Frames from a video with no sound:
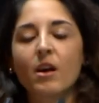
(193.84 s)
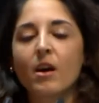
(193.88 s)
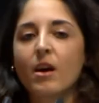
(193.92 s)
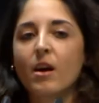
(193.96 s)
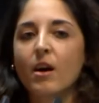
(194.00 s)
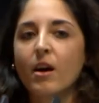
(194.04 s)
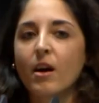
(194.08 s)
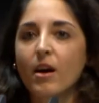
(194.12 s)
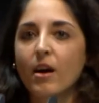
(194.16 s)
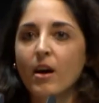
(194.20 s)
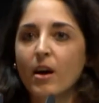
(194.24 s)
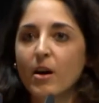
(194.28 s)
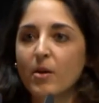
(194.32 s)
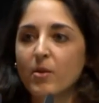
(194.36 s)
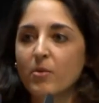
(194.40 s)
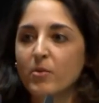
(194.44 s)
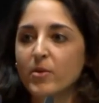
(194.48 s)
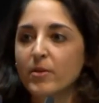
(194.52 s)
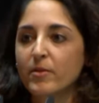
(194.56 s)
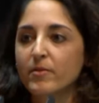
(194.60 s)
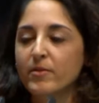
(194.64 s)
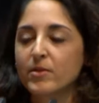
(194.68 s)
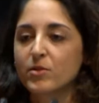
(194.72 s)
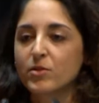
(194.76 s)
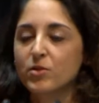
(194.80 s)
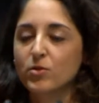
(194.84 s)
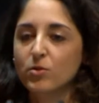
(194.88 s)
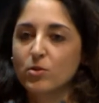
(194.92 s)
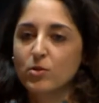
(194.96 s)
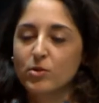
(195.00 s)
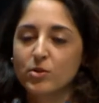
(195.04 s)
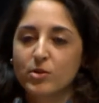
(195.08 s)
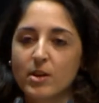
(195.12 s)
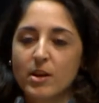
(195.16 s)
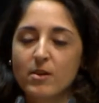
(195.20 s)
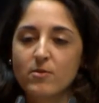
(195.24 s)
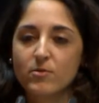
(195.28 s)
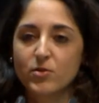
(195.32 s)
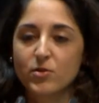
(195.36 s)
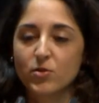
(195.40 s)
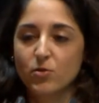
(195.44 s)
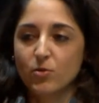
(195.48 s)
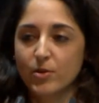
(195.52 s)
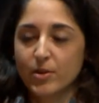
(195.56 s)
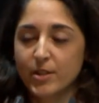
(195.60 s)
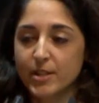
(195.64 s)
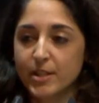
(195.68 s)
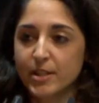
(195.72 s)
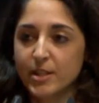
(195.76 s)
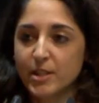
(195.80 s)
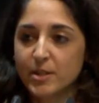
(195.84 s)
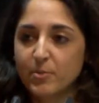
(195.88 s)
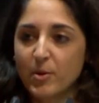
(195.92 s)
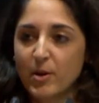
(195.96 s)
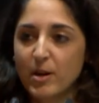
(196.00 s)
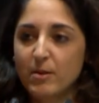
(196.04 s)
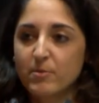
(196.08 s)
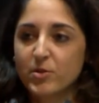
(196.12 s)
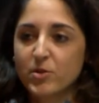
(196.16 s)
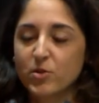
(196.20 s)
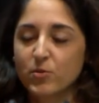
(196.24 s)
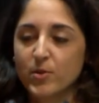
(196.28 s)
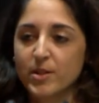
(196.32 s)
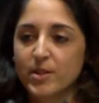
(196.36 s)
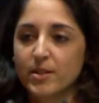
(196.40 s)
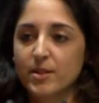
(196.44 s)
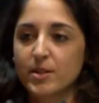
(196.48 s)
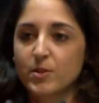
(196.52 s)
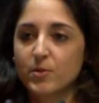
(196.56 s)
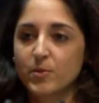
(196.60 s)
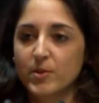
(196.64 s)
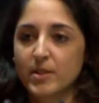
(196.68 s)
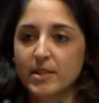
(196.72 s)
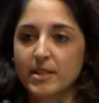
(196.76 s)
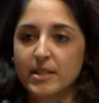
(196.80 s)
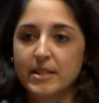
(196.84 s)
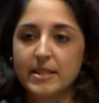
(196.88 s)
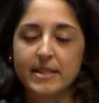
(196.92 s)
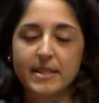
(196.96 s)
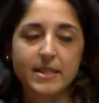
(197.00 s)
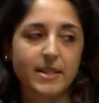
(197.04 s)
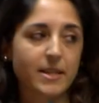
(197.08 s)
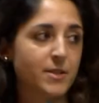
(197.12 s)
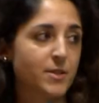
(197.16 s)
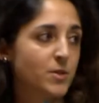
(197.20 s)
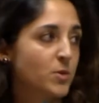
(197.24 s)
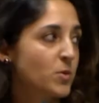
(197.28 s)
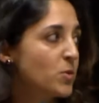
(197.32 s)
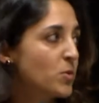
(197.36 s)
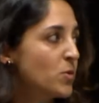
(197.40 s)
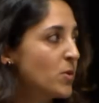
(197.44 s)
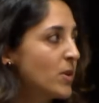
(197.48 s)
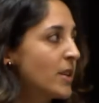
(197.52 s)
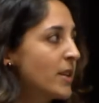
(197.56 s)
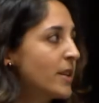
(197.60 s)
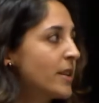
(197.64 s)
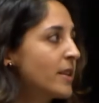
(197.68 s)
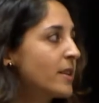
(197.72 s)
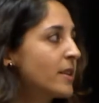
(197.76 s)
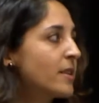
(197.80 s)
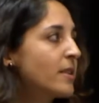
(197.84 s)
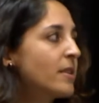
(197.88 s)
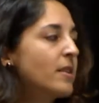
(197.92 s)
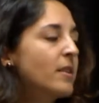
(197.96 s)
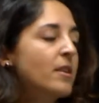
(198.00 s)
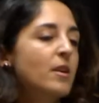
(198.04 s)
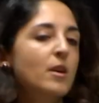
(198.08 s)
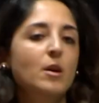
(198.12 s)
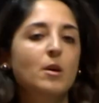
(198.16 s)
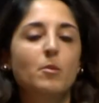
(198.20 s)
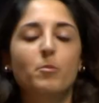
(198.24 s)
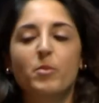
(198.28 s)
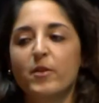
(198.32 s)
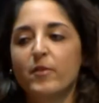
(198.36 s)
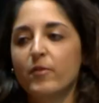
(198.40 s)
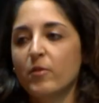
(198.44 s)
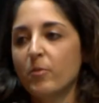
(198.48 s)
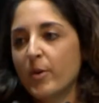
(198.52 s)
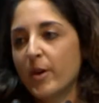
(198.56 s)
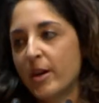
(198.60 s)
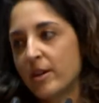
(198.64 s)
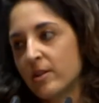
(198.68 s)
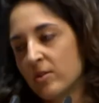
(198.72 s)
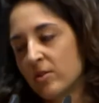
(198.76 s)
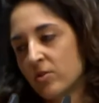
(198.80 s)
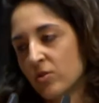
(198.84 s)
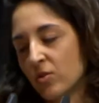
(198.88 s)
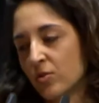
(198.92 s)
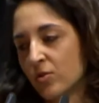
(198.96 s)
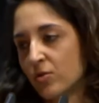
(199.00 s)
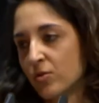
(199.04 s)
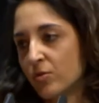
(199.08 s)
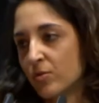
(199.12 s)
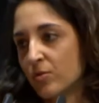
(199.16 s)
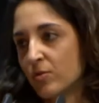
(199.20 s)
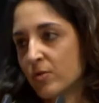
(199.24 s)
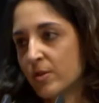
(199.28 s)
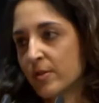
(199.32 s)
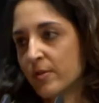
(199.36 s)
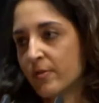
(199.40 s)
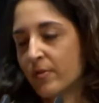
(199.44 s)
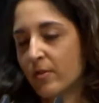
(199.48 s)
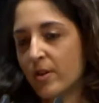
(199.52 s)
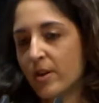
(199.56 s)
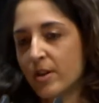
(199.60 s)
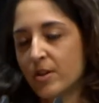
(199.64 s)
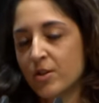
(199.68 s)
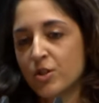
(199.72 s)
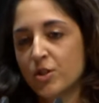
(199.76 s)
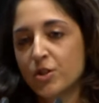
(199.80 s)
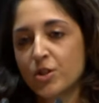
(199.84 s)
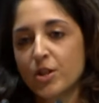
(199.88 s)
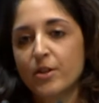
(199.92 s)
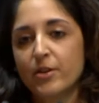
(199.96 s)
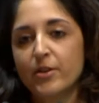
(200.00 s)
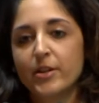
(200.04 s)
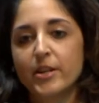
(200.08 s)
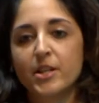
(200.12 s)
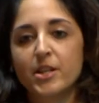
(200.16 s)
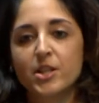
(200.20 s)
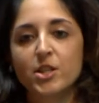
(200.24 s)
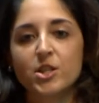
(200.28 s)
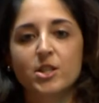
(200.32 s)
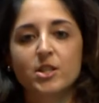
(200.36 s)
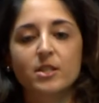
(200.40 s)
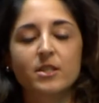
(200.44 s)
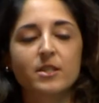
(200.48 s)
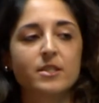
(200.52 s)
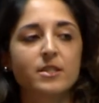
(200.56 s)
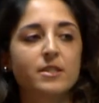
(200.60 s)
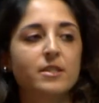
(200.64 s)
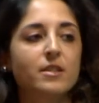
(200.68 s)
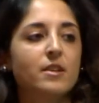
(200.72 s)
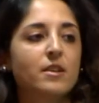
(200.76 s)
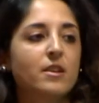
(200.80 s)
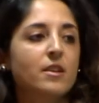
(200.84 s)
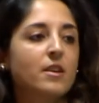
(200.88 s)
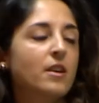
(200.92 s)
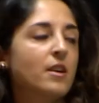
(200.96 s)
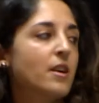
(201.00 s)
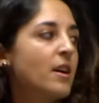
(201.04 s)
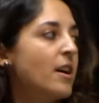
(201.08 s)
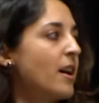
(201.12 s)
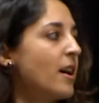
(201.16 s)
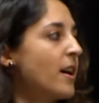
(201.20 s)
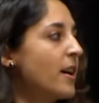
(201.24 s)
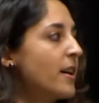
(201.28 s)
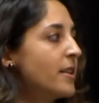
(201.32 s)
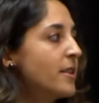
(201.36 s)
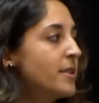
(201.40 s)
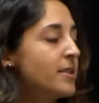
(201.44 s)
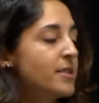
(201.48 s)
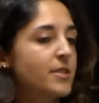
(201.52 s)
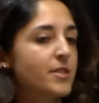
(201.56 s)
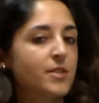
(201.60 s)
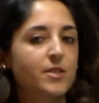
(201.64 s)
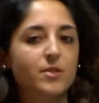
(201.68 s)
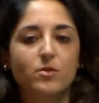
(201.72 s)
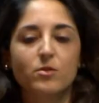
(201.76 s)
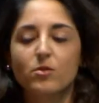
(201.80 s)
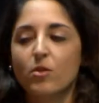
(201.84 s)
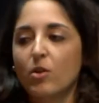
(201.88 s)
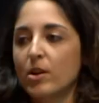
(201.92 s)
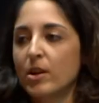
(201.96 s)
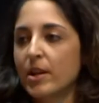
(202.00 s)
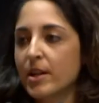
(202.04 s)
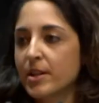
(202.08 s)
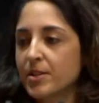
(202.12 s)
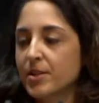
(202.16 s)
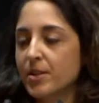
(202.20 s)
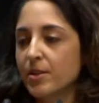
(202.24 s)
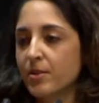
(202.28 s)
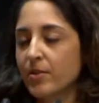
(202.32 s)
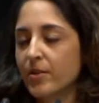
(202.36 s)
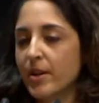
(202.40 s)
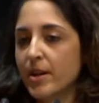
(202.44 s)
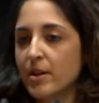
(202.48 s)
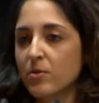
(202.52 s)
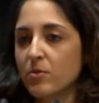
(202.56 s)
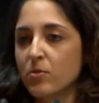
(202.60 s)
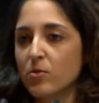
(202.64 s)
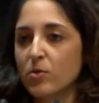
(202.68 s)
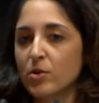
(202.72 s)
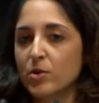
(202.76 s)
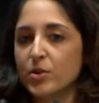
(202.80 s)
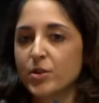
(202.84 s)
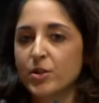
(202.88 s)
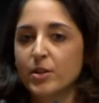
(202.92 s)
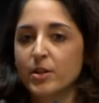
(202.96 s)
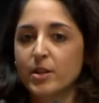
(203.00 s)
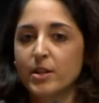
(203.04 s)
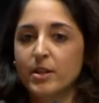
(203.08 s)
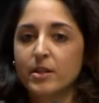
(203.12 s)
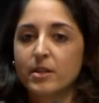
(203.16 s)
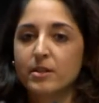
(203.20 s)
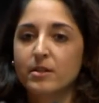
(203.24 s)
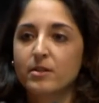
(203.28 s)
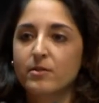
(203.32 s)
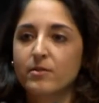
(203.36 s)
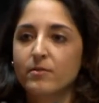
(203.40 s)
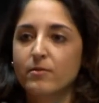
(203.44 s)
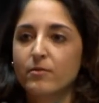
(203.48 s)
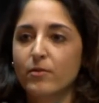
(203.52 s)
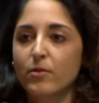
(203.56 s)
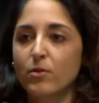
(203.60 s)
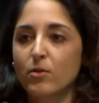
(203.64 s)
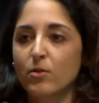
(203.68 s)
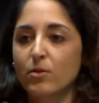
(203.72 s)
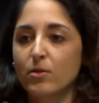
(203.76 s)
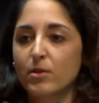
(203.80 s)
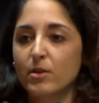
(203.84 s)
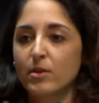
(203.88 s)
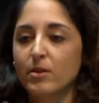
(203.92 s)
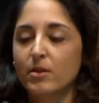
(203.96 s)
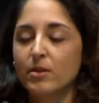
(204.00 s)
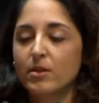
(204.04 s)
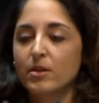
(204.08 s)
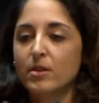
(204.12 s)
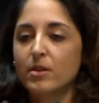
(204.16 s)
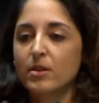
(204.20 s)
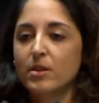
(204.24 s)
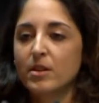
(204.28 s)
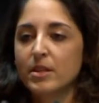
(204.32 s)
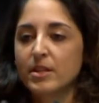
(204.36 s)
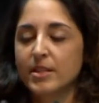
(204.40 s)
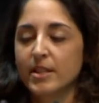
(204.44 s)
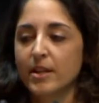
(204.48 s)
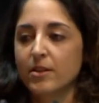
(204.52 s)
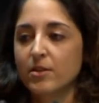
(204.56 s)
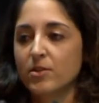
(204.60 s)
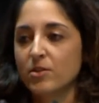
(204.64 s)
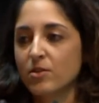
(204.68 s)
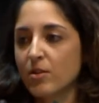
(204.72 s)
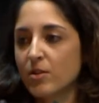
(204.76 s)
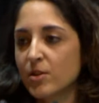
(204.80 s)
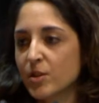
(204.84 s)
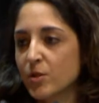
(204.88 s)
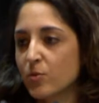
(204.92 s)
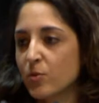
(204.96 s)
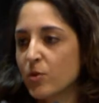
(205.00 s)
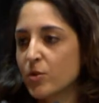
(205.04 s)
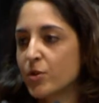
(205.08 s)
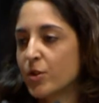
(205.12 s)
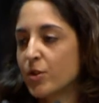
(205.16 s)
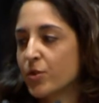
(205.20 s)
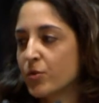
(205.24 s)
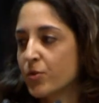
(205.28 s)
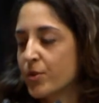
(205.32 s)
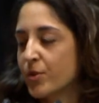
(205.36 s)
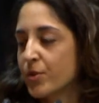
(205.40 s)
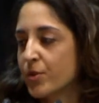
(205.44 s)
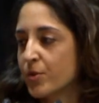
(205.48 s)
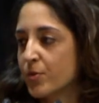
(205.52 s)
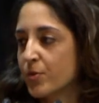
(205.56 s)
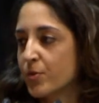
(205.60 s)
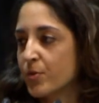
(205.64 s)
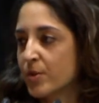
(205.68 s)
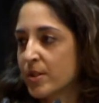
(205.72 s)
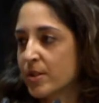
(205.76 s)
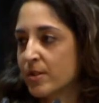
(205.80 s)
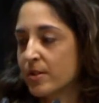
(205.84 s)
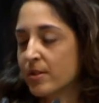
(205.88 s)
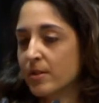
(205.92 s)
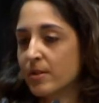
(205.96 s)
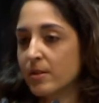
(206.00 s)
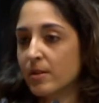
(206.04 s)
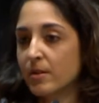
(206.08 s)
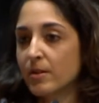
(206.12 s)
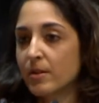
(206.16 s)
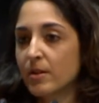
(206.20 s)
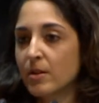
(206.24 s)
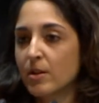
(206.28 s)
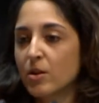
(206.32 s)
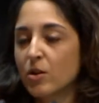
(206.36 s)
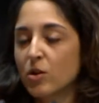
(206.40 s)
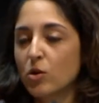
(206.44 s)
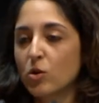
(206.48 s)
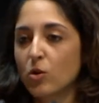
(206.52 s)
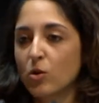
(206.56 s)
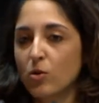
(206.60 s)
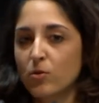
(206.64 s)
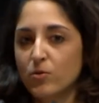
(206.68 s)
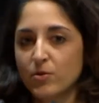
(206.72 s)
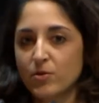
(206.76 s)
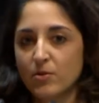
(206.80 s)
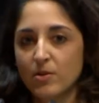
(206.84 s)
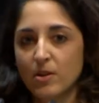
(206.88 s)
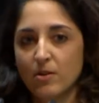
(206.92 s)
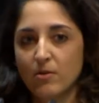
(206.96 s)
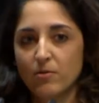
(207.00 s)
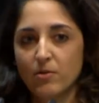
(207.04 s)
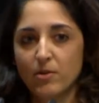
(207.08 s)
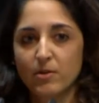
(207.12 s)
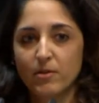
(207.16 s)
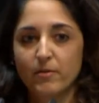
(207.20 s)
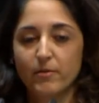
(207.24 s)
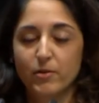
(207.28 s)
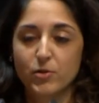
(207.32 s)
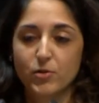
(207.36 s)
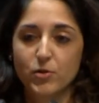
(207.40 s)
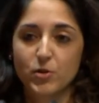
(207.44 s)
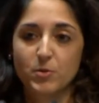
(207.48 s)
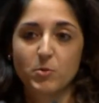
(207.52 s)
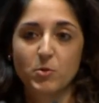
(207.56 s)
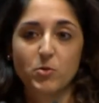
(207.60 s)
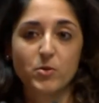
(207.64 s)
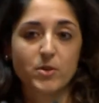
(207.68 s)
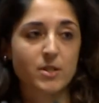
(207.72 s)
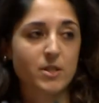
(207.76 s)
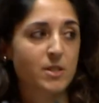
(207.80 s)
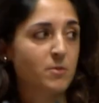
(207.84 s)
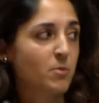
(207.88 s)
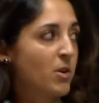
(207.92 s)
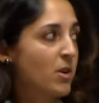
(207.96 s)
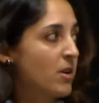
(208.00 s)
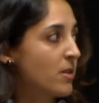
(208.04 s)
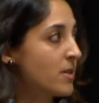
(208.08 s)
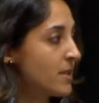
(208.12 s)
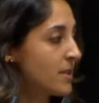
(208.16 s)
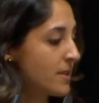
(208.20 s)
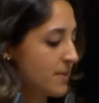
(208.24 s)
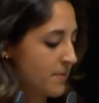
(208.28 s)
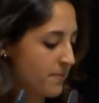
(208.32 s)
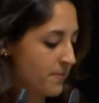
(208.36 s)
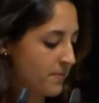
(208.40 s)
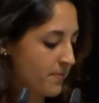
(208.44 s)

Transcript: We've installed ground source heat pumps to assist with the heating and the cooling, PV panels on the roofs for energy generation, and collecting rainwater for second-class water to reduce the load on our reverse osmosis plants.